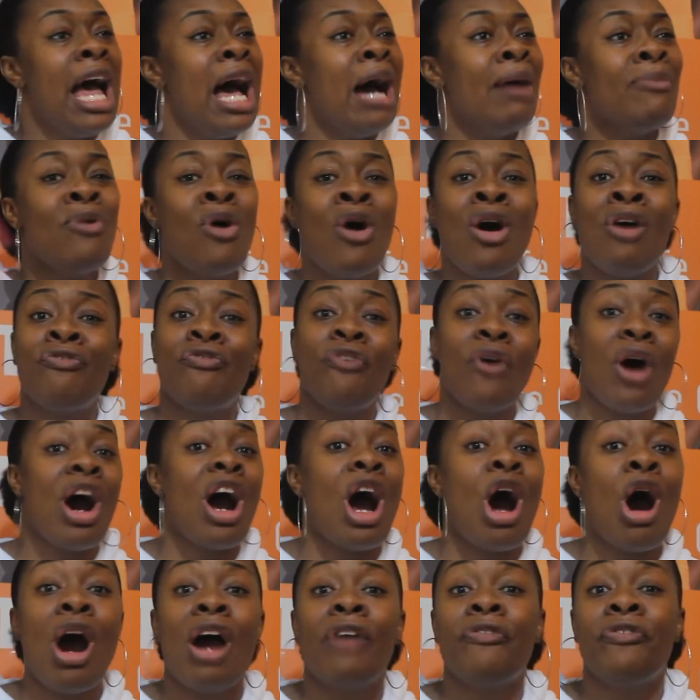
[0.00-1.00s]
I'm going
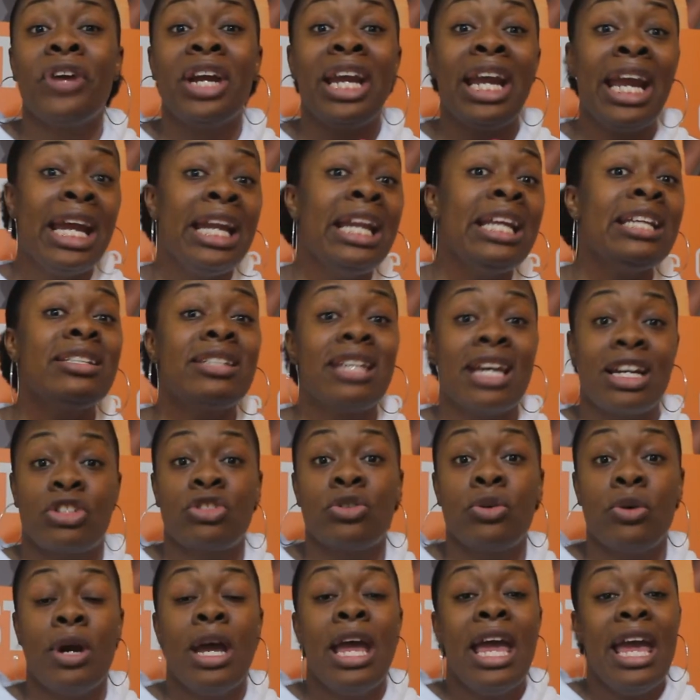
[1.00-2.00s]
hard for any
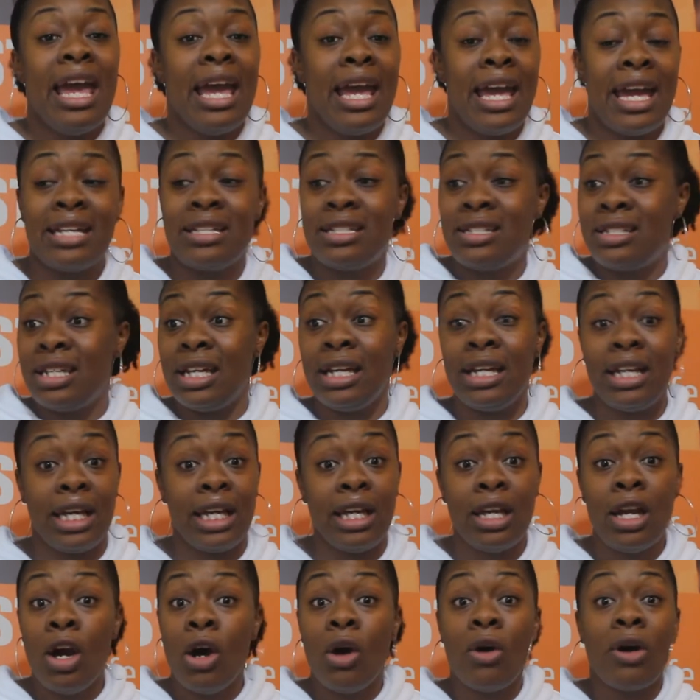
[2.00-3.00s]
sexual
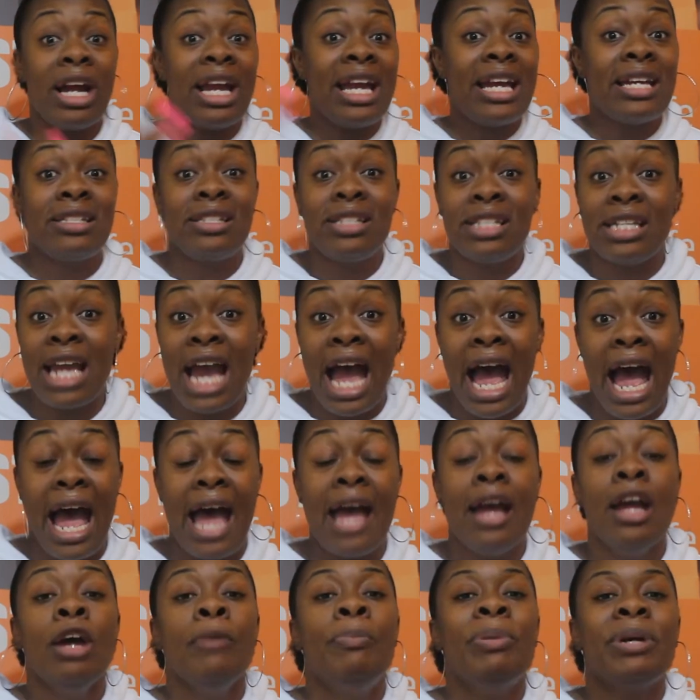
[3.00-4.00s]
STD or
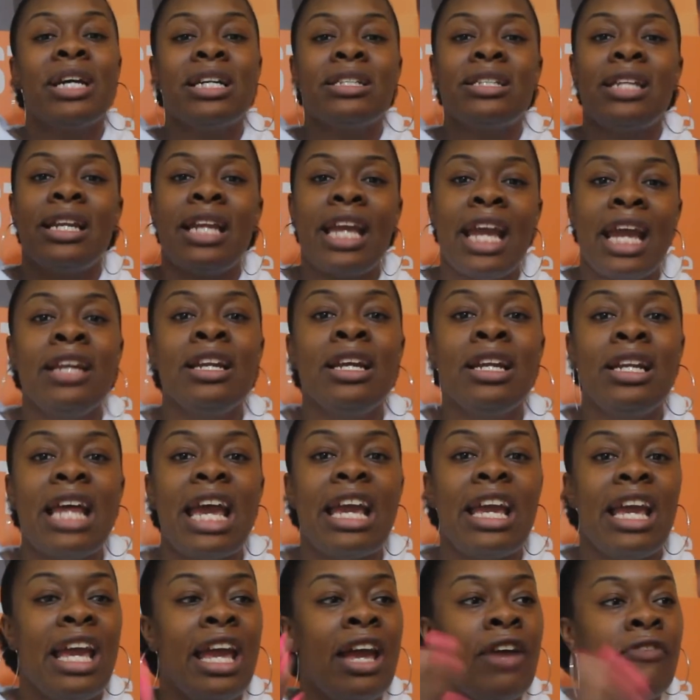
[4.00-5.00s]
STI because at the end of the
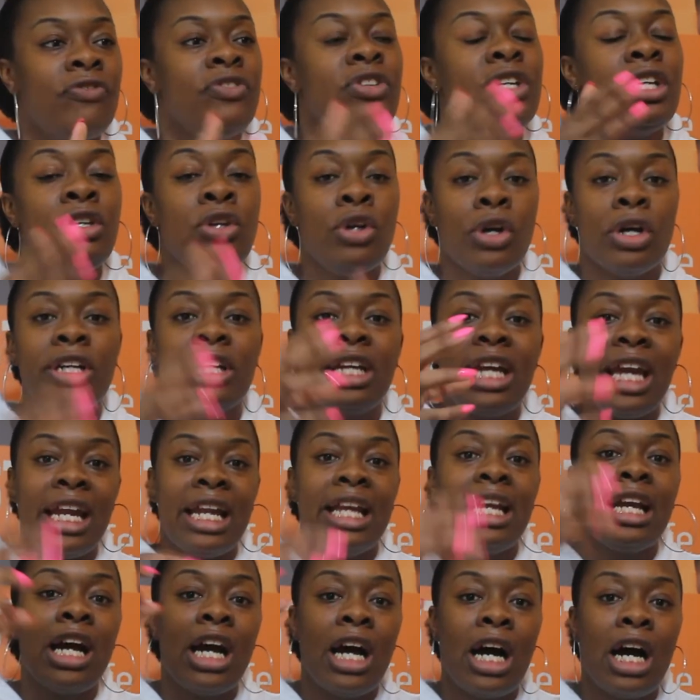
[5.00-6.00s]
day, if you're
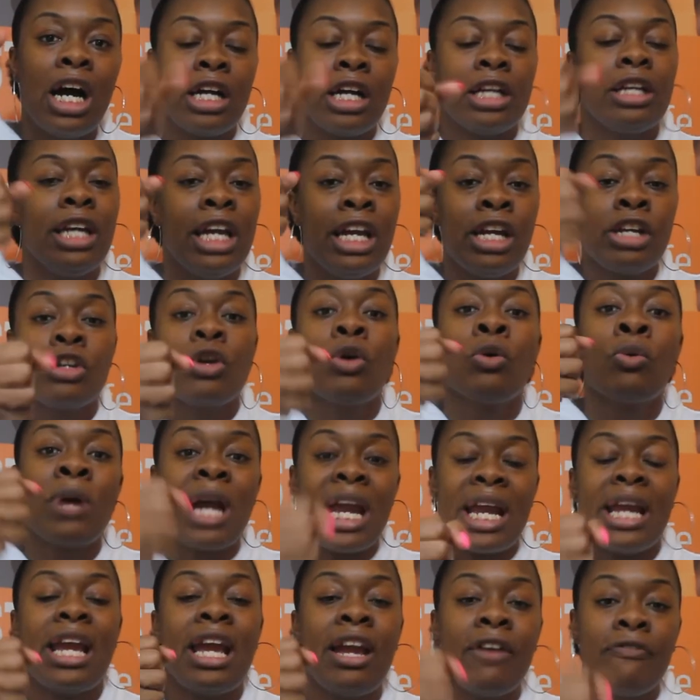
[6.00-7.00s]
getting
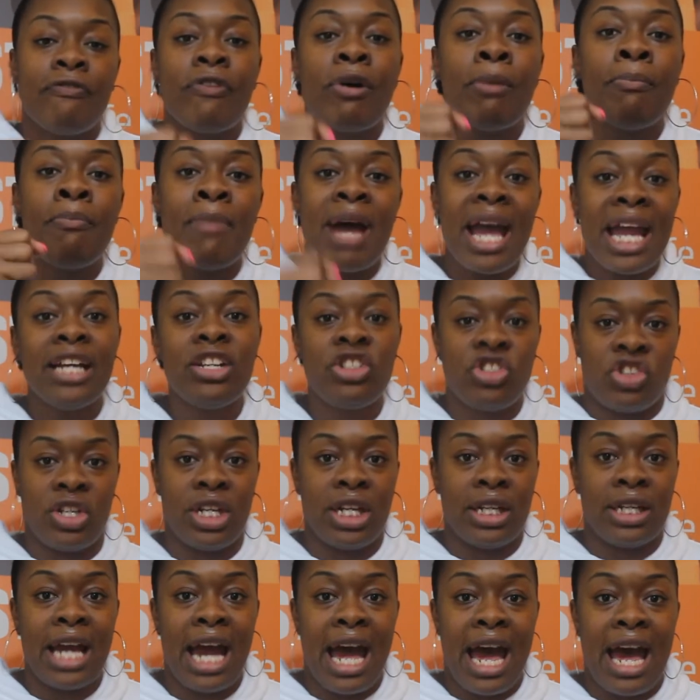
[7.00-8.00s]
incorrect
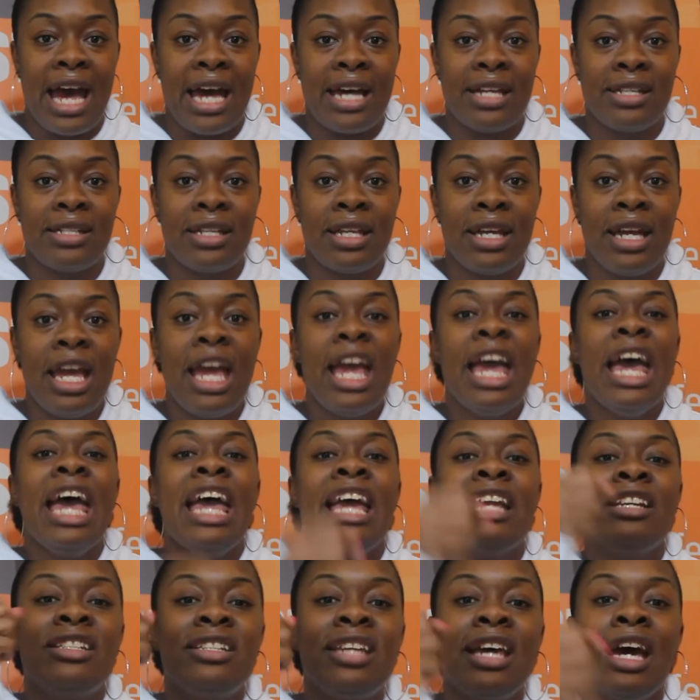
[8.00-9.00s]
information, guys,
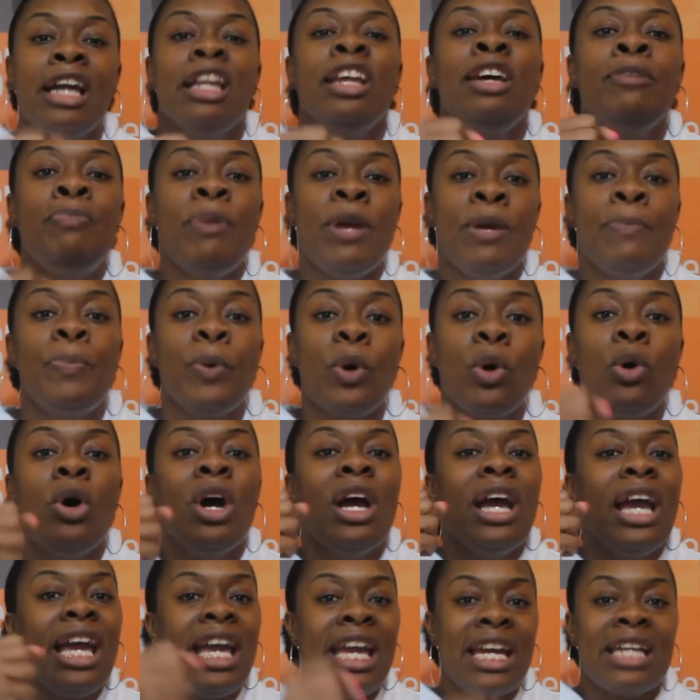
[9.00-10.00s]
and telling people
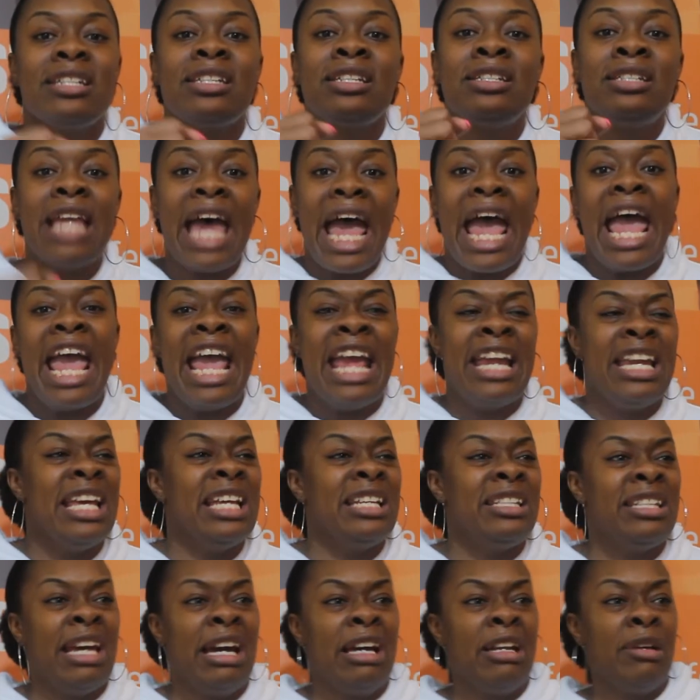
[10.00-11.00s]
it's that and
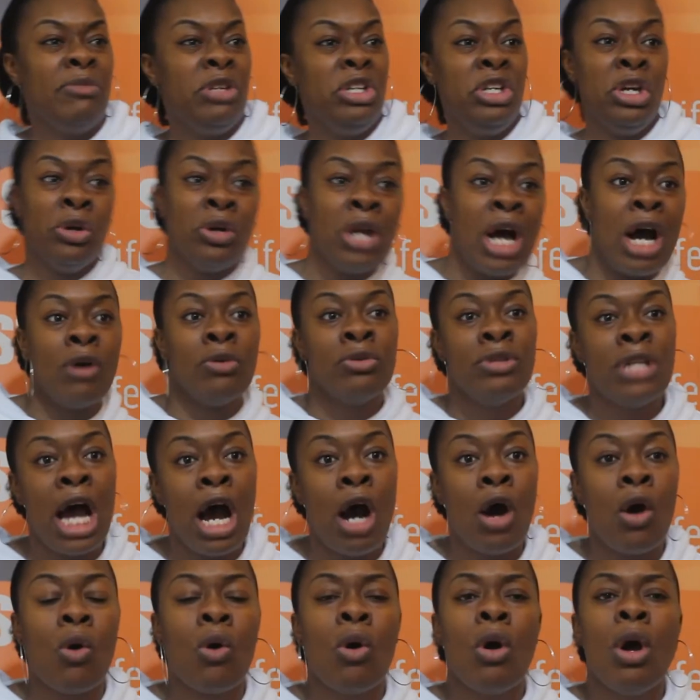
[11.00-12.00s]
then tell them you don't
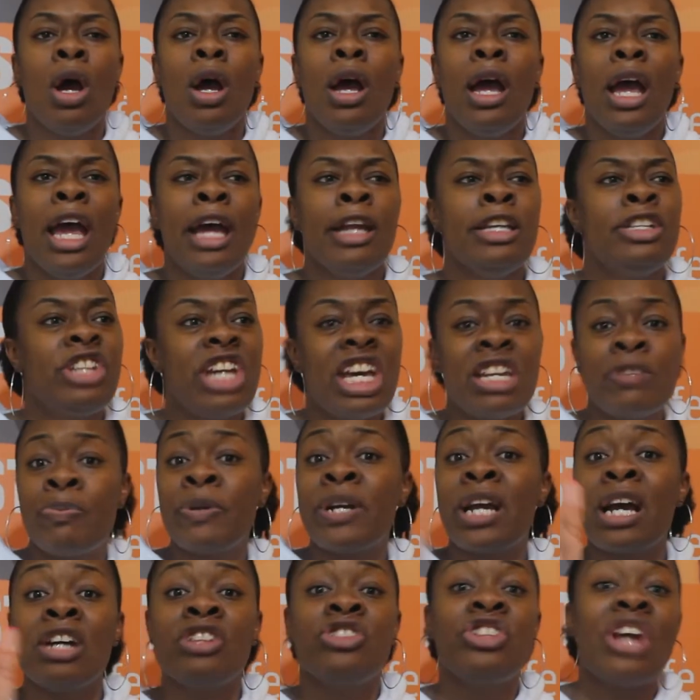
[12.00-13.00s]
know, just
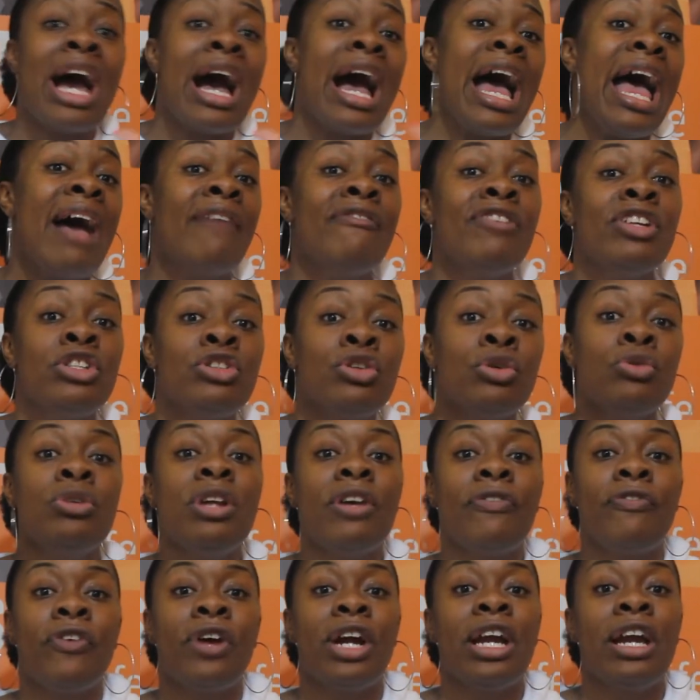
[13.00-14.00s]
because y'all having two
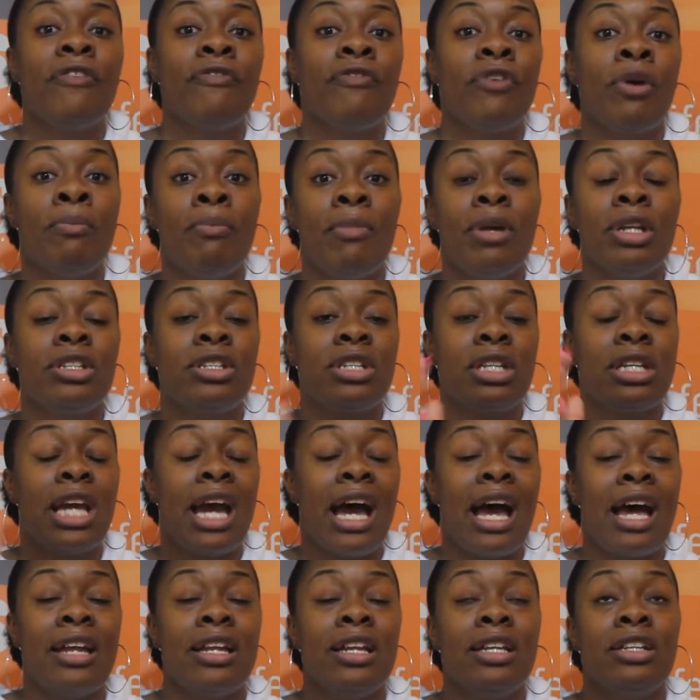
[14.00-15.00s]
different inform
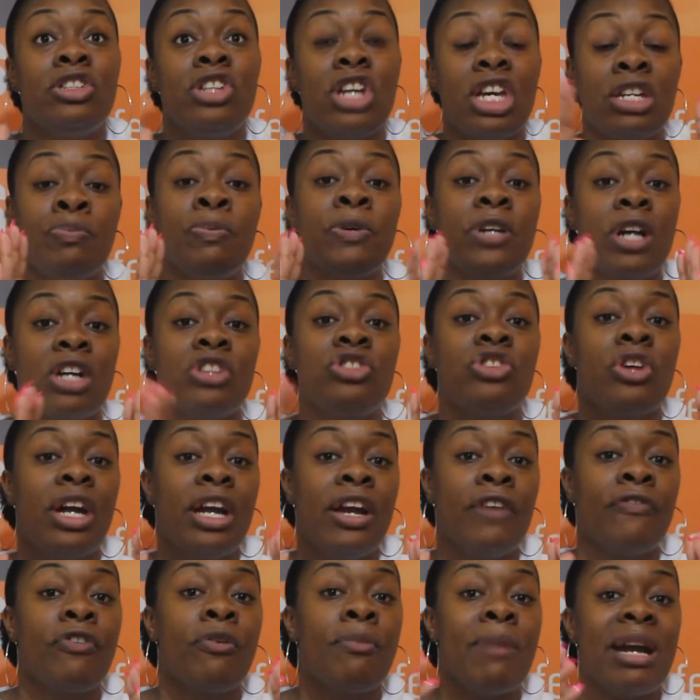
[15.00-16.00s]
got just because your
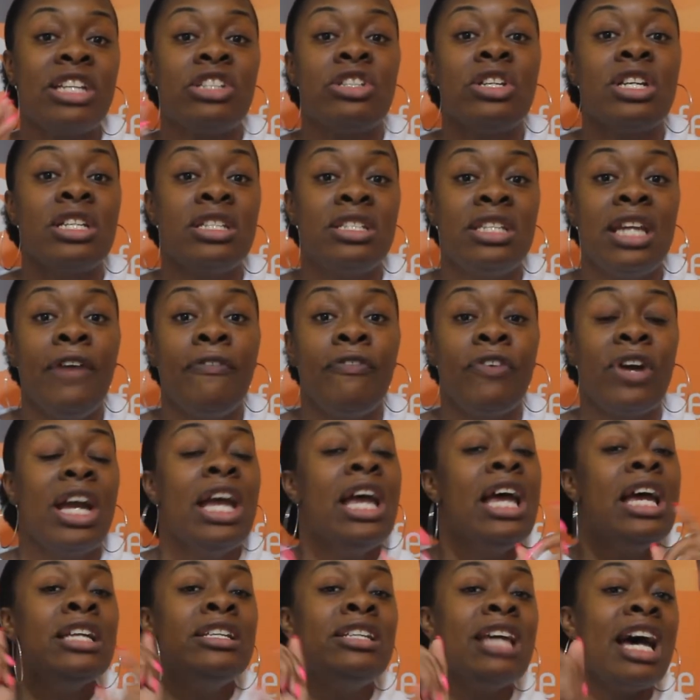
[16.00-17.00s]
information is different
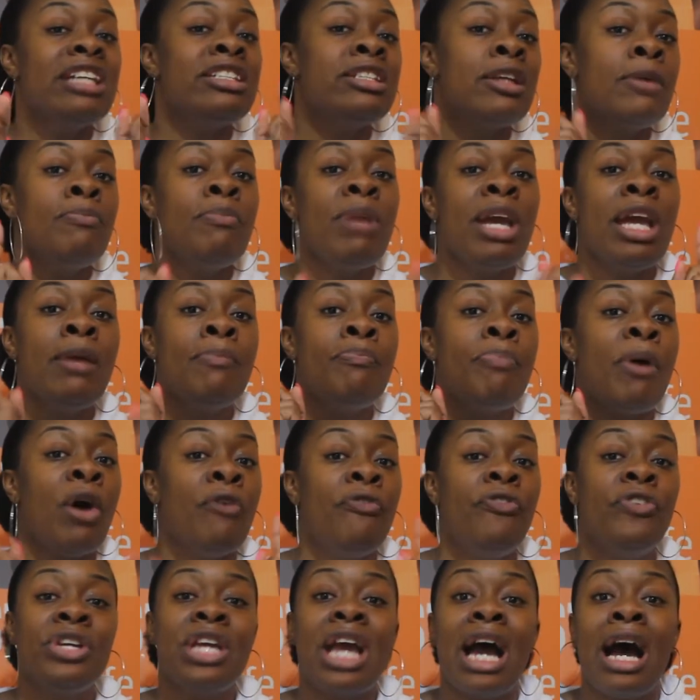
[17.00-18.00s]
doesn't mean
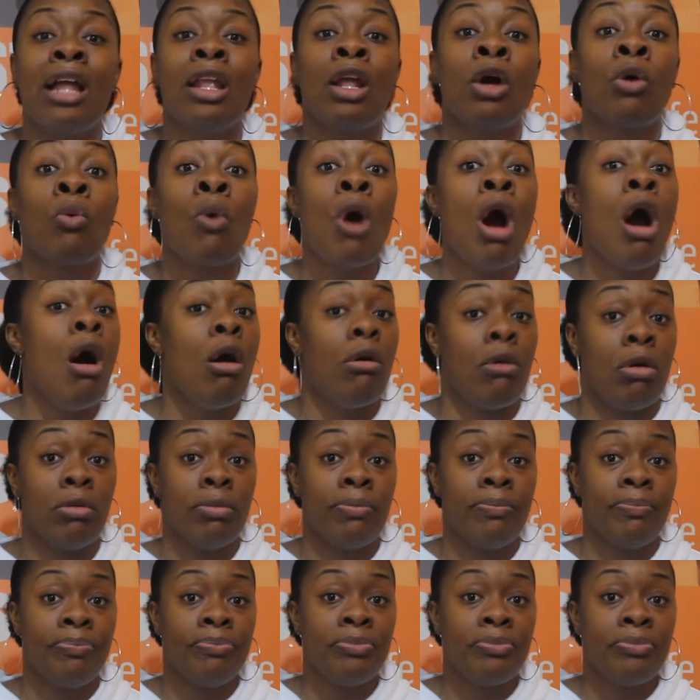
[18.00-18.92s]
both of y'all are wrong.